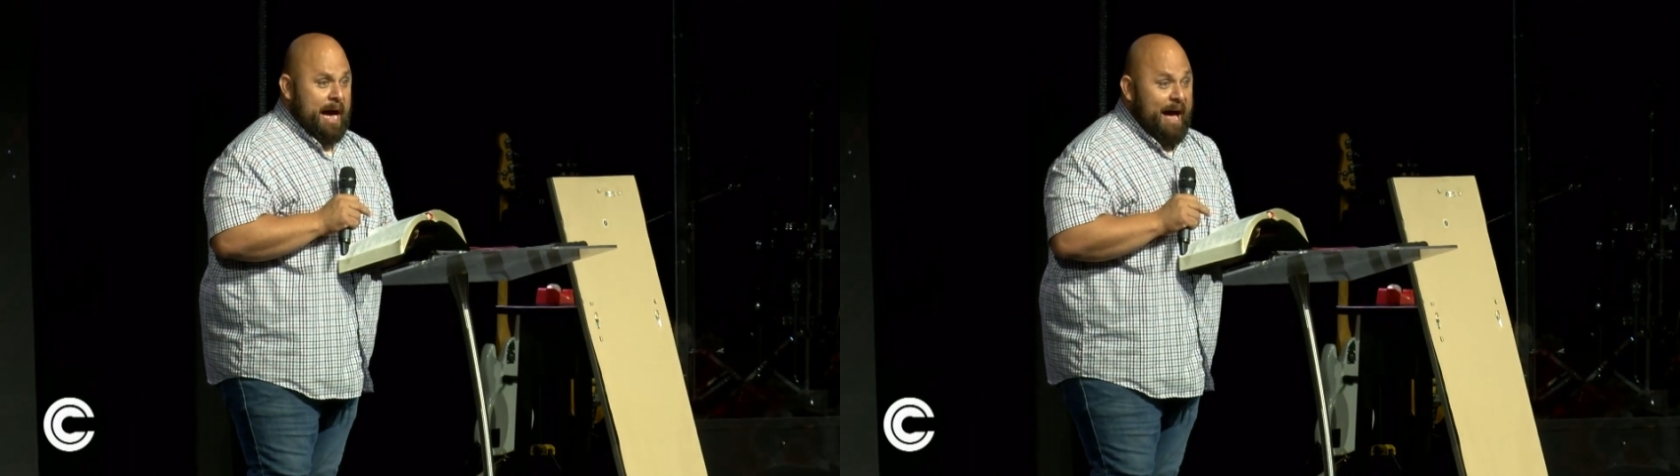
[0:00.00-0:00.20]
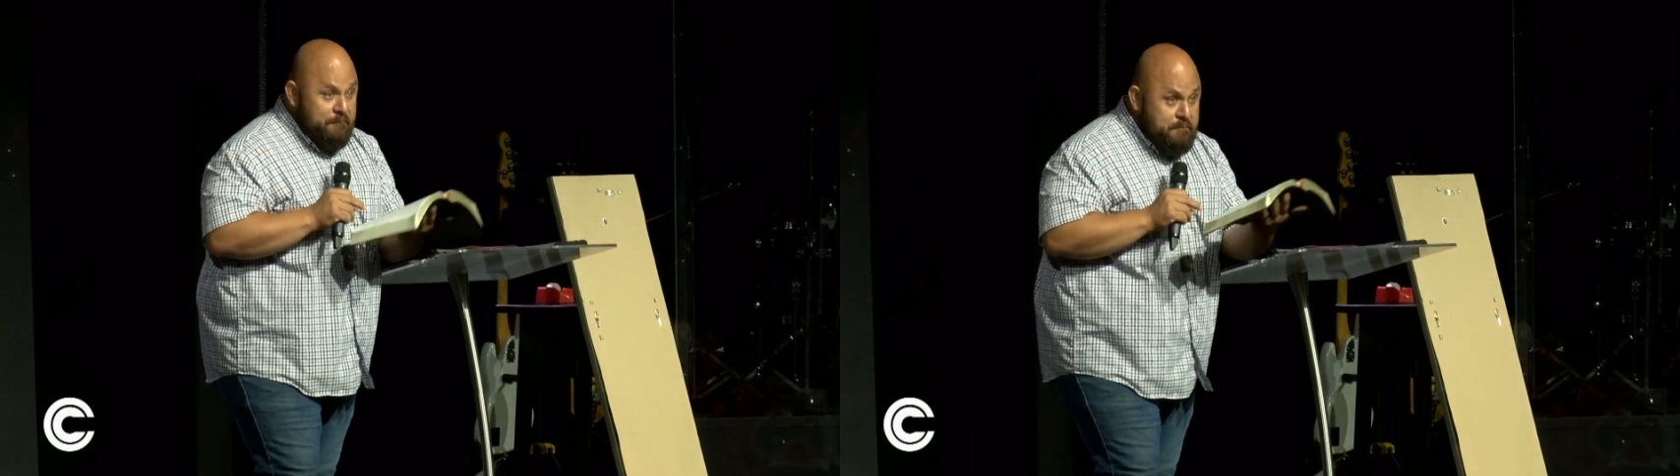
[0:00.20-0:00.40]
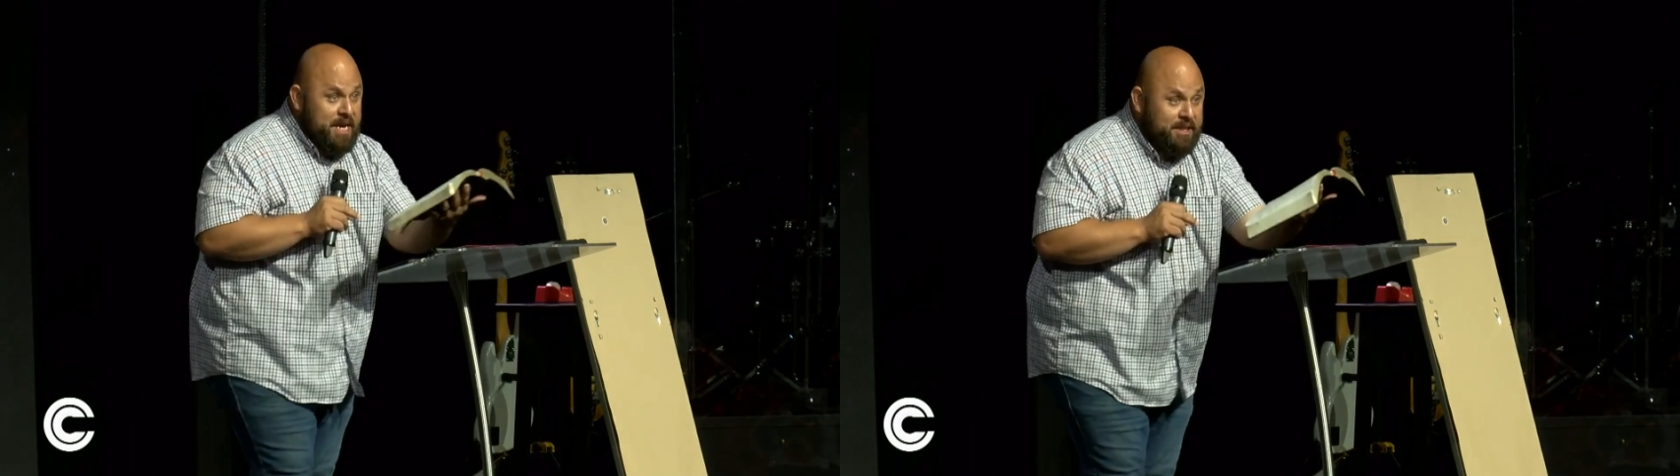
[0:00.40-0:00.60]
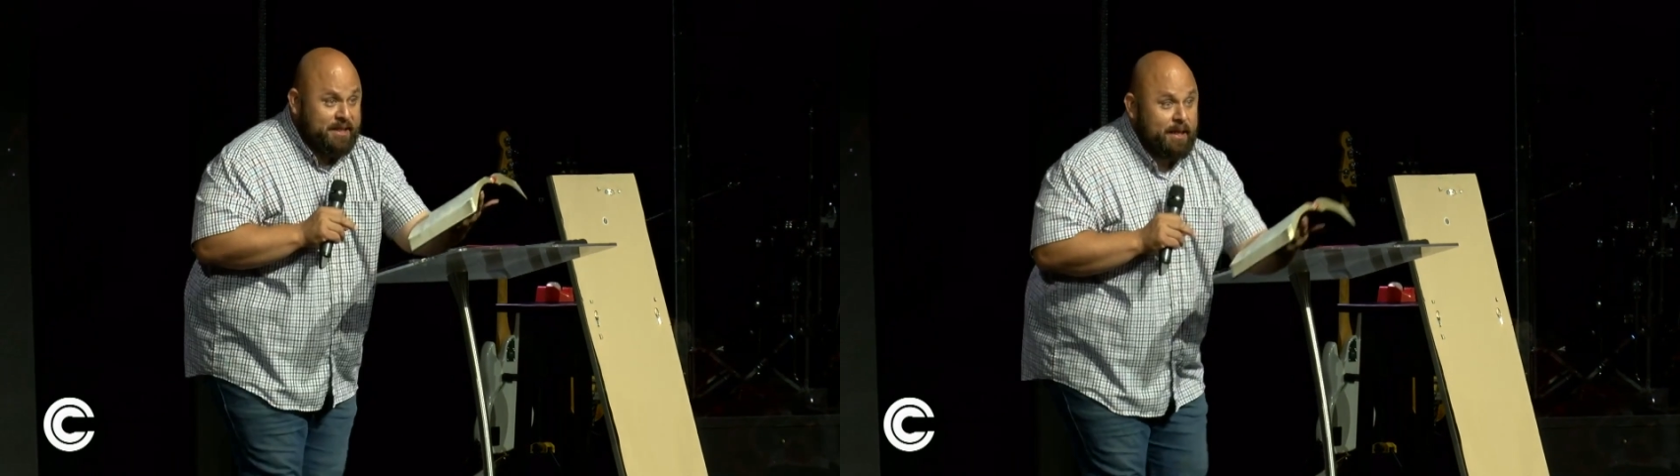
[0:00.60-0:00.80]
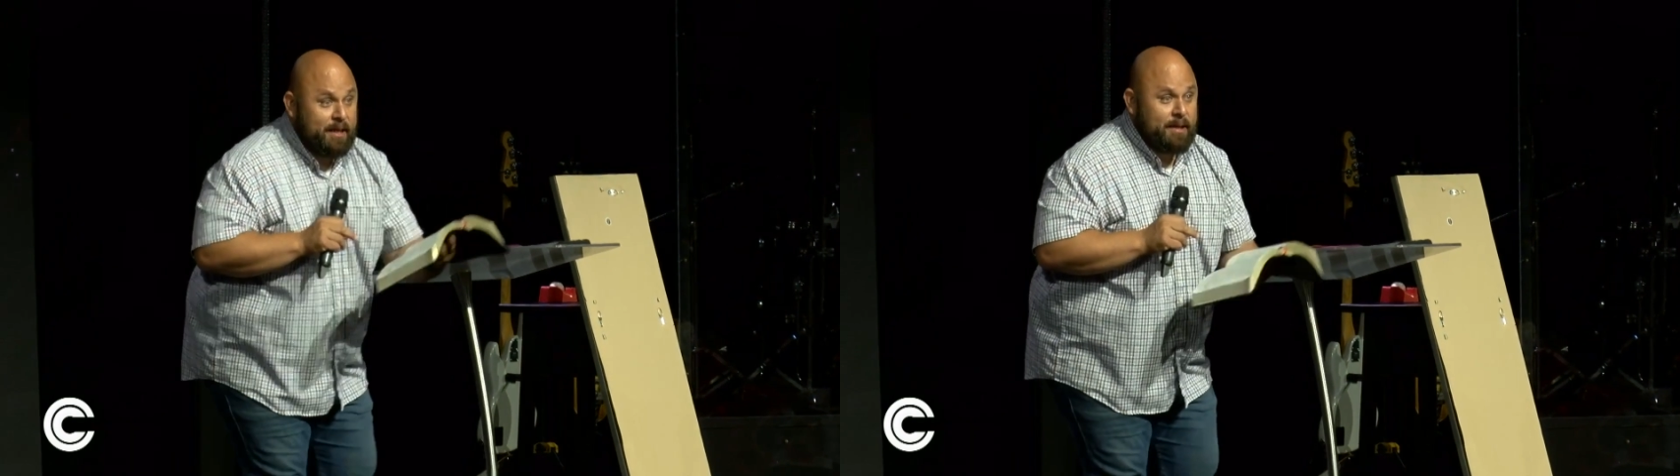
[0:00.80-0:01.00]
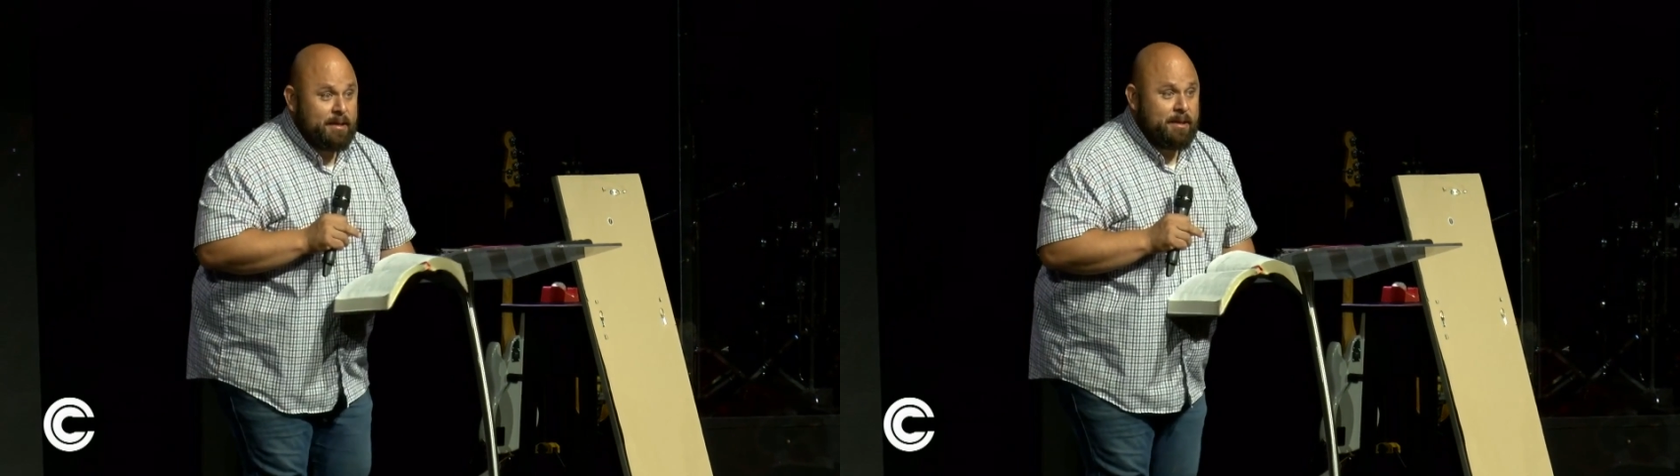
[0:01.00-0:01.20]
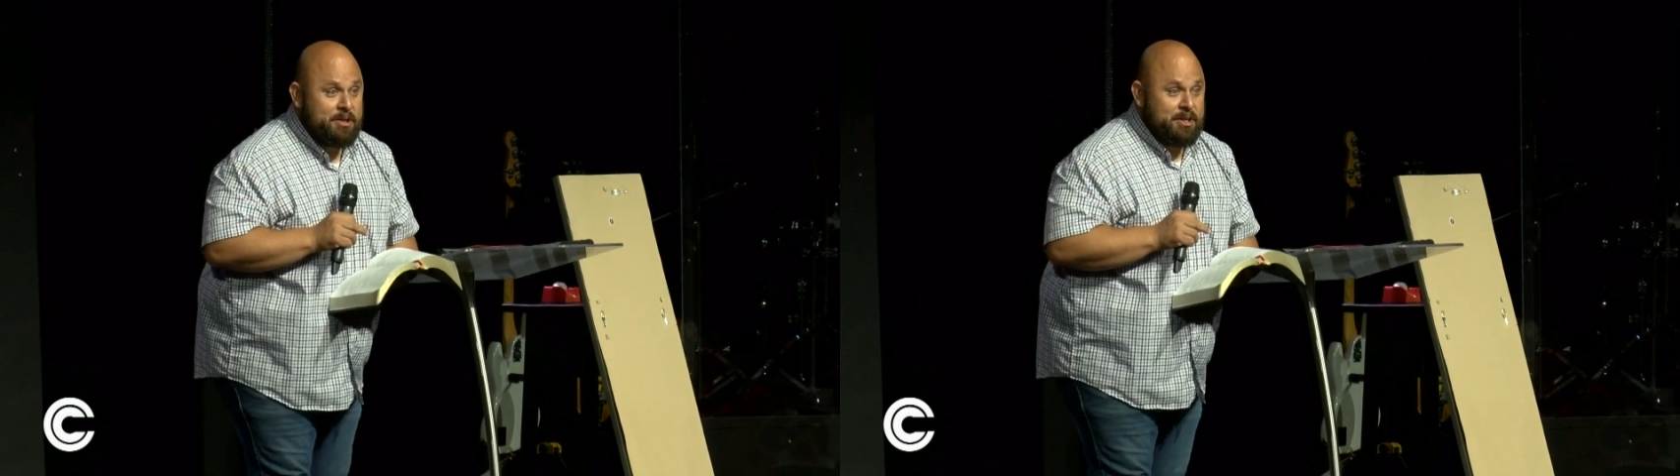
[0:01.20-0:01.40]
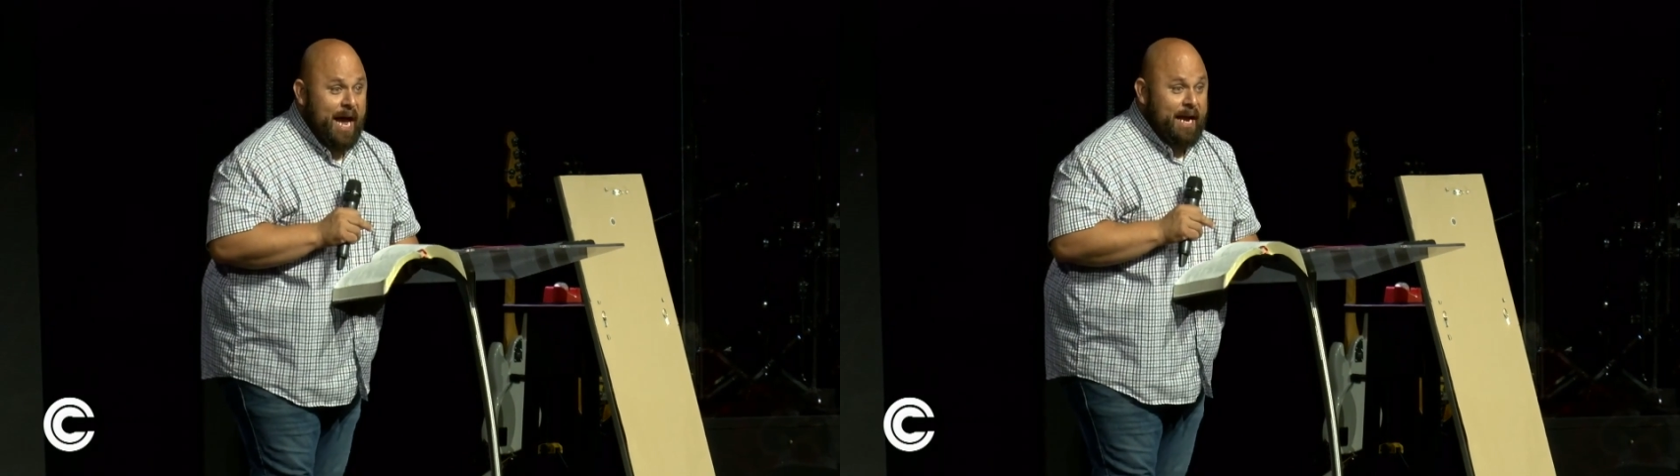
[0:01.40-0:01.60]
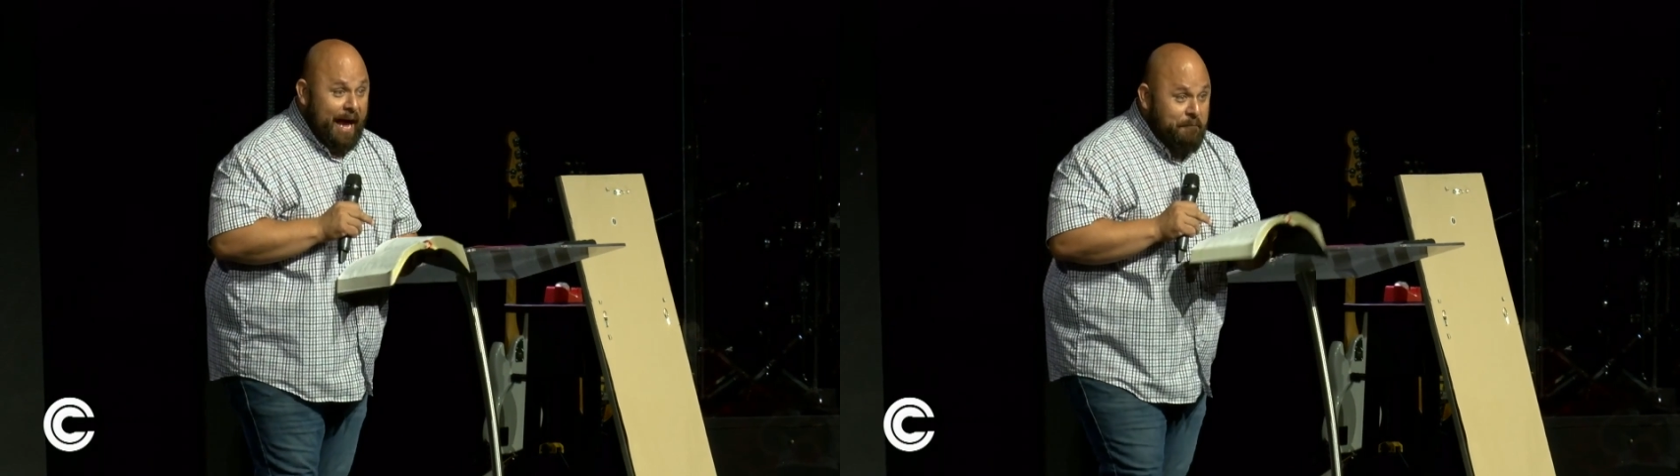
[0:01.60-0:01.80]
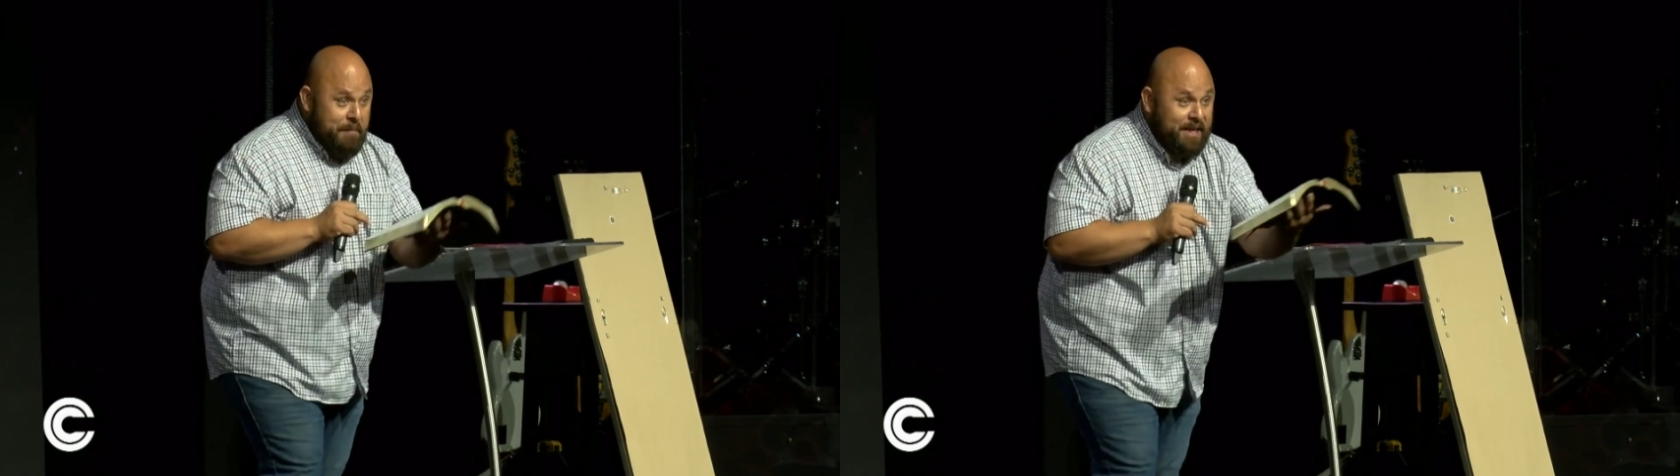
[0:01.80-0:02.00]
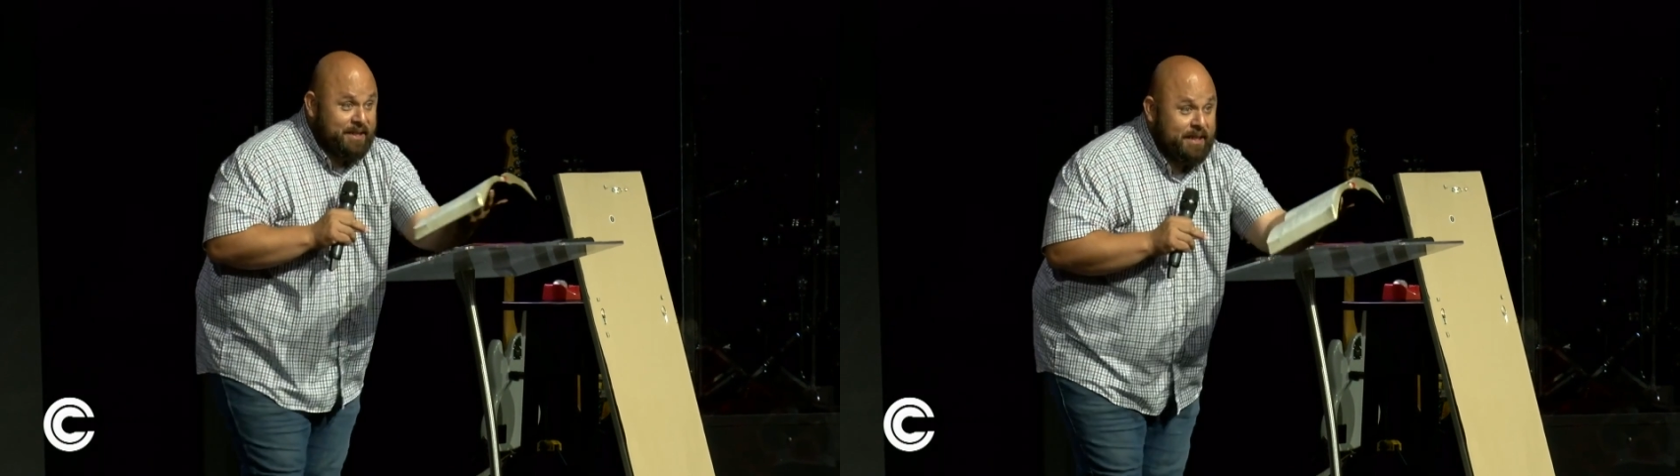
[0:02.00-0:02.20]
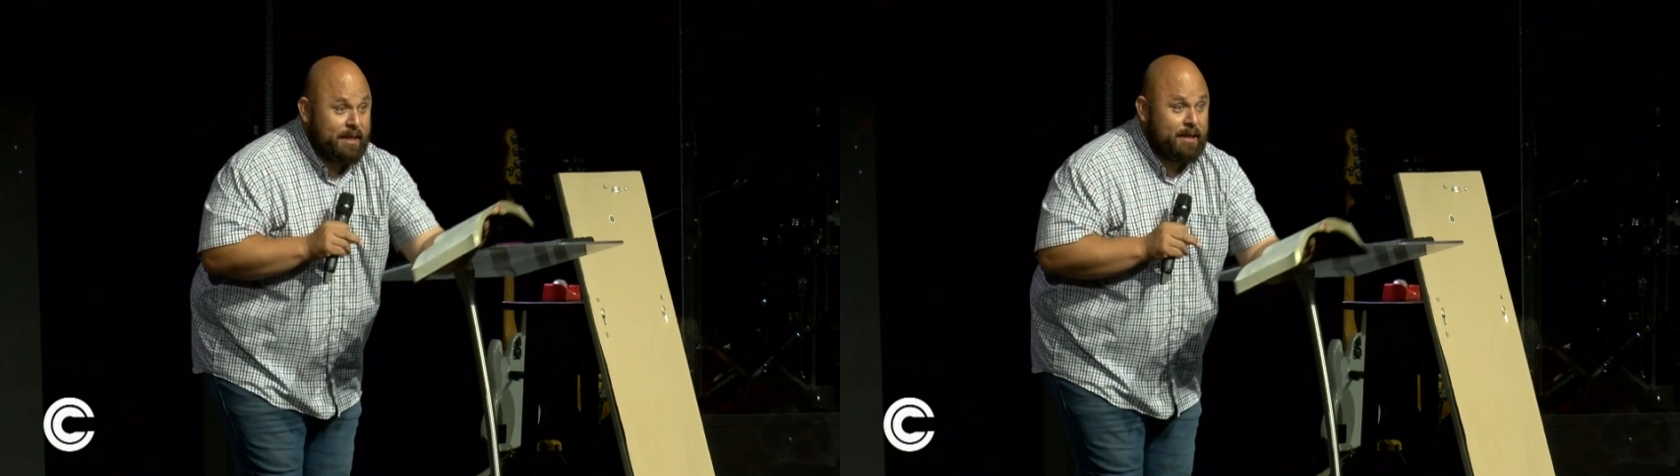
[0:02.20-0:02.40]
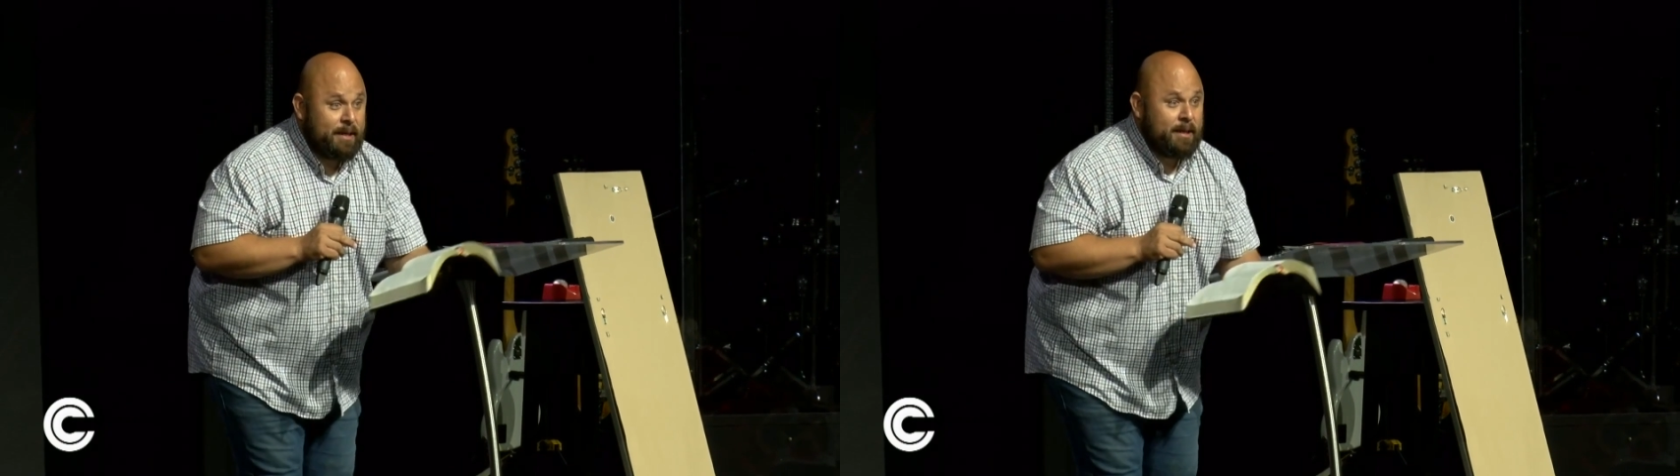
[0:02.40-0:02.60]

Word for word: I've missed it. Jack, I've missed it.